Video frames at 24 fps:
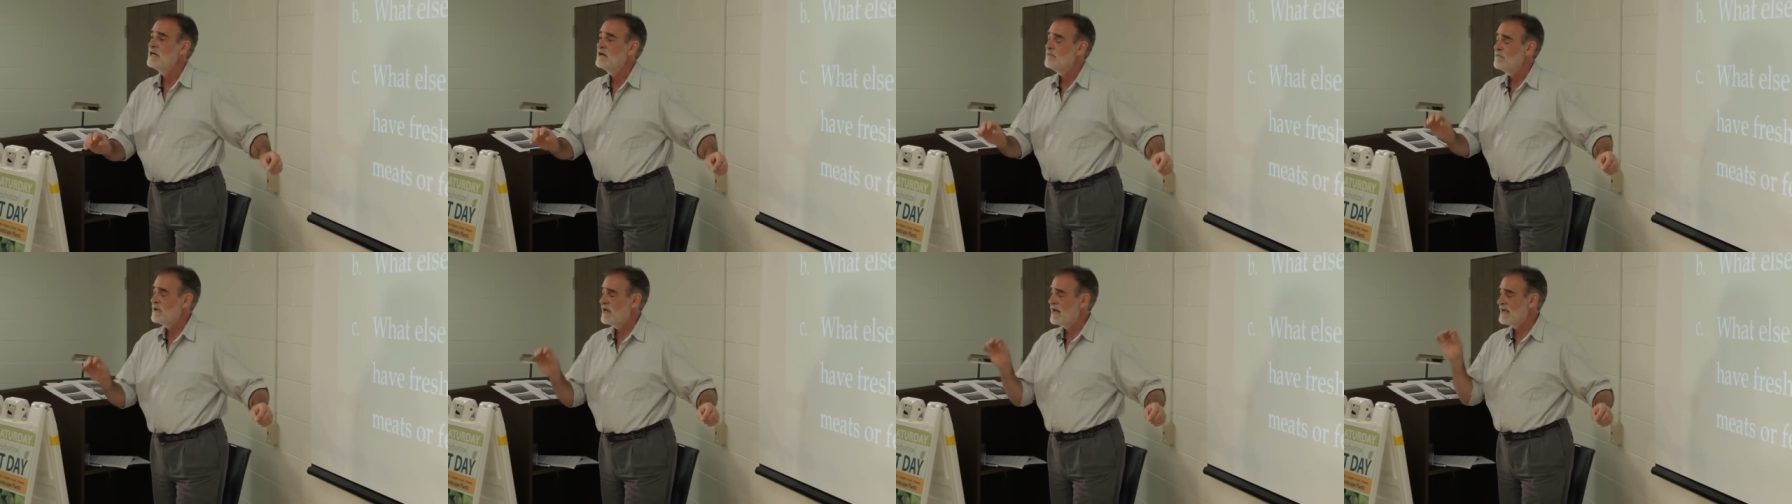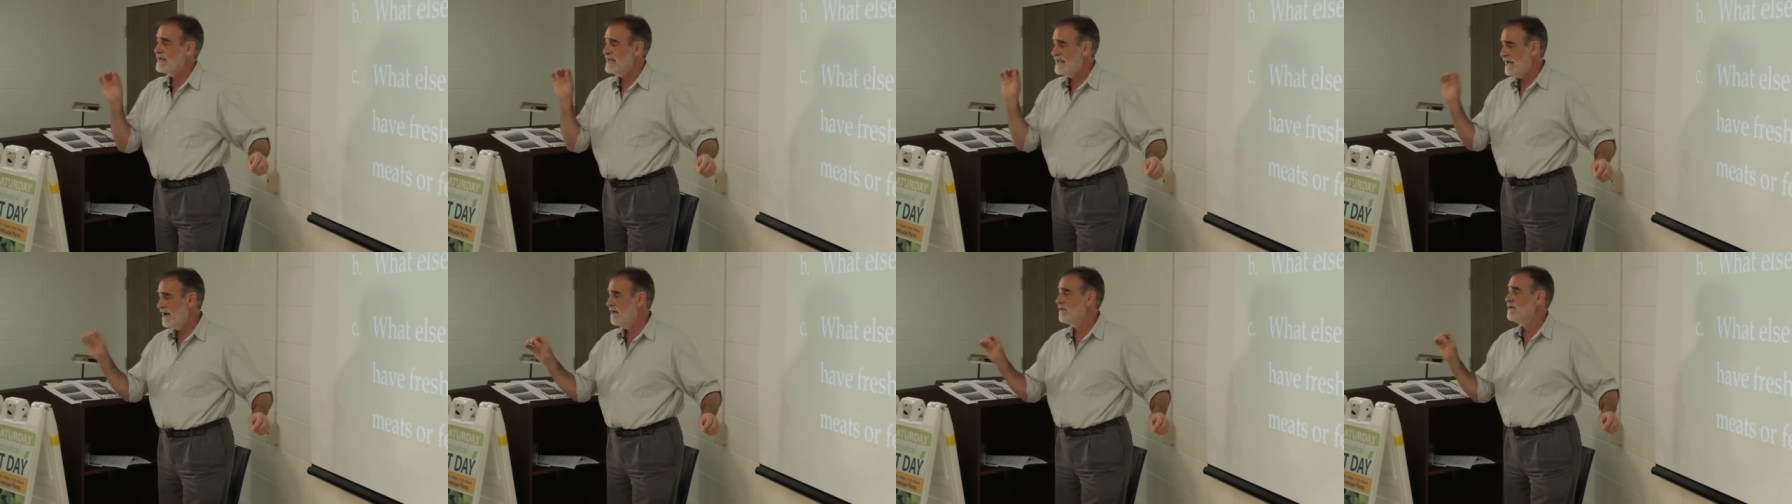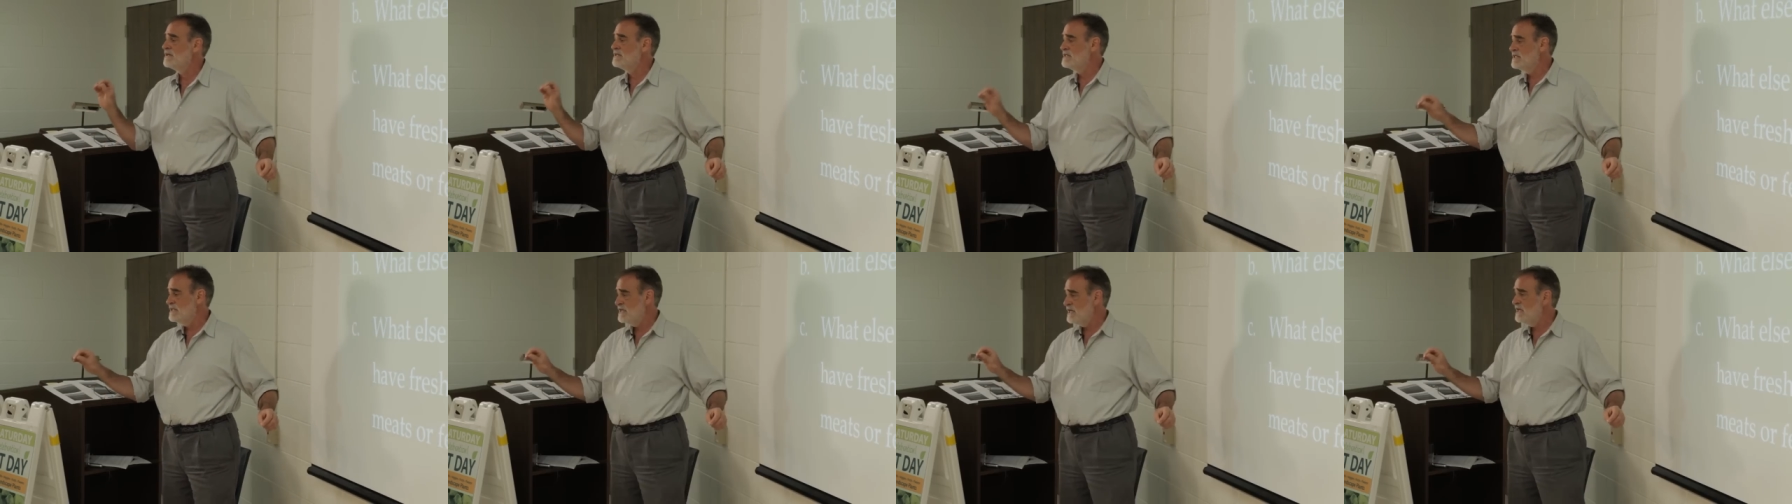but I
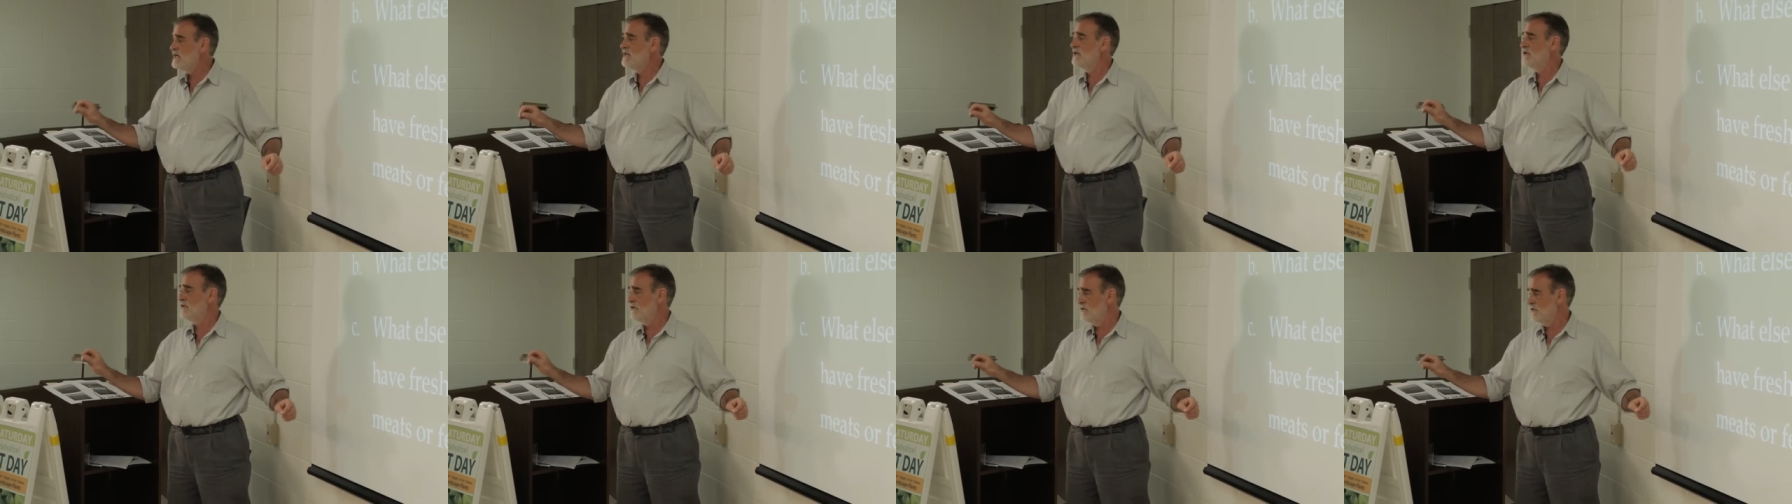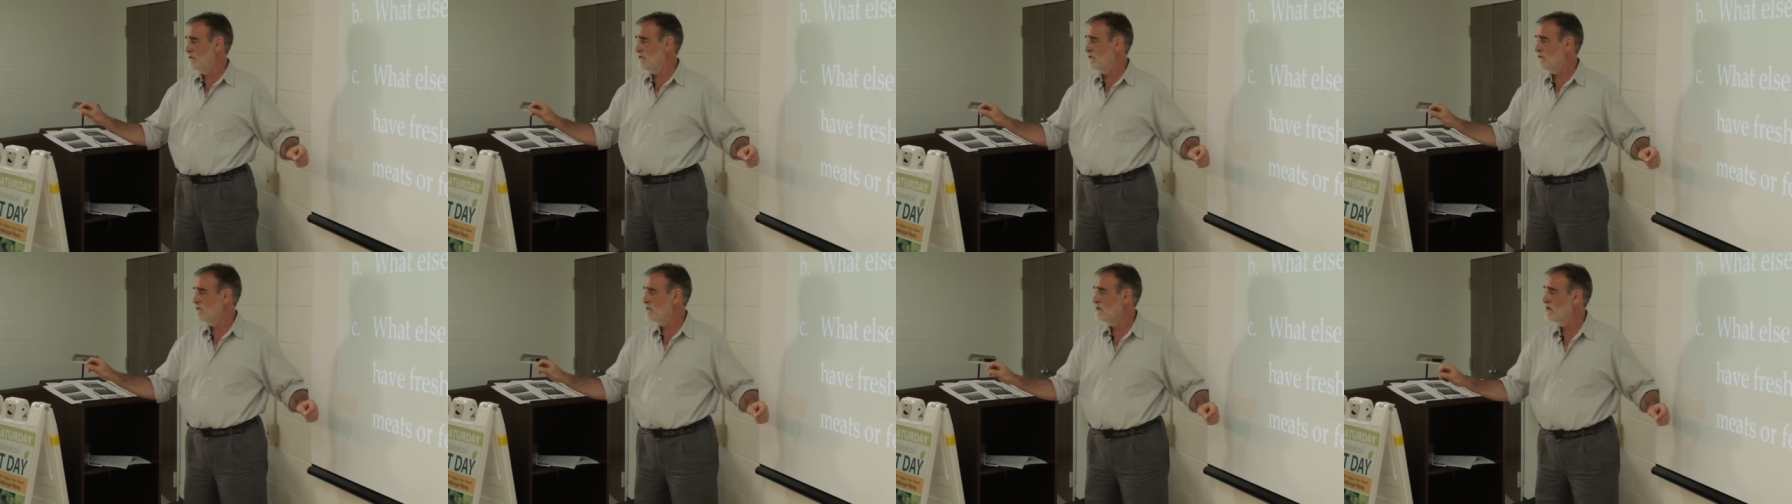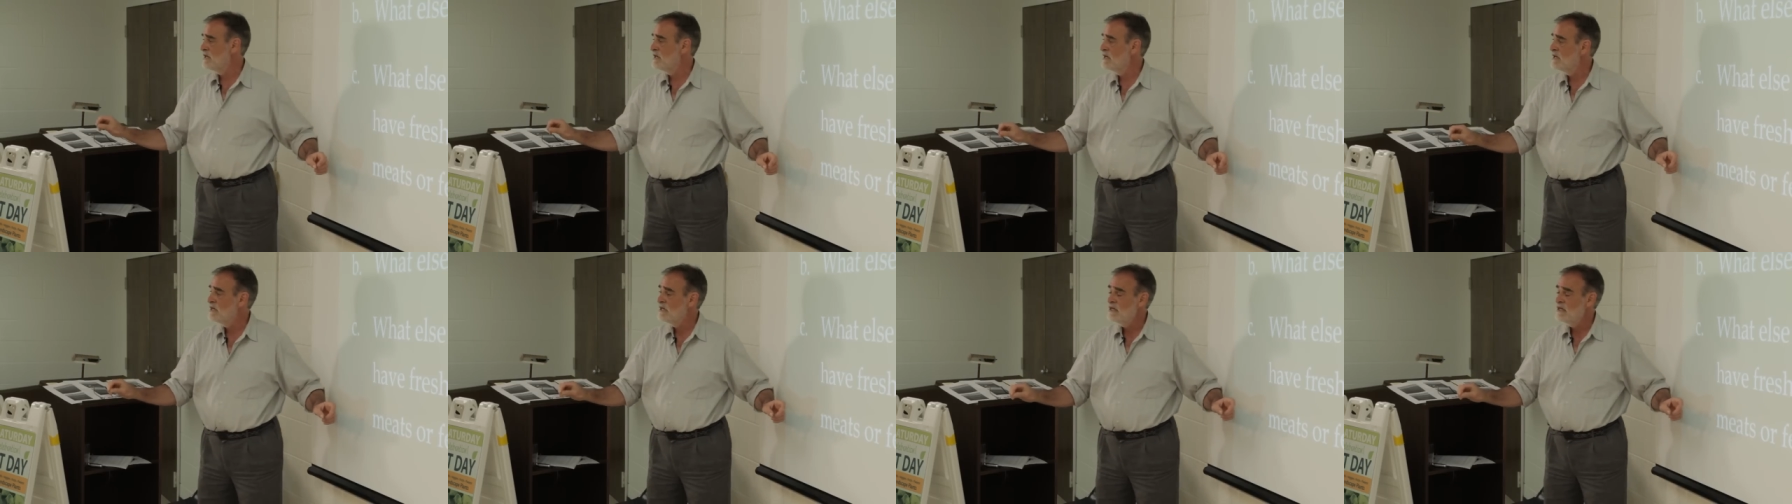guarantee you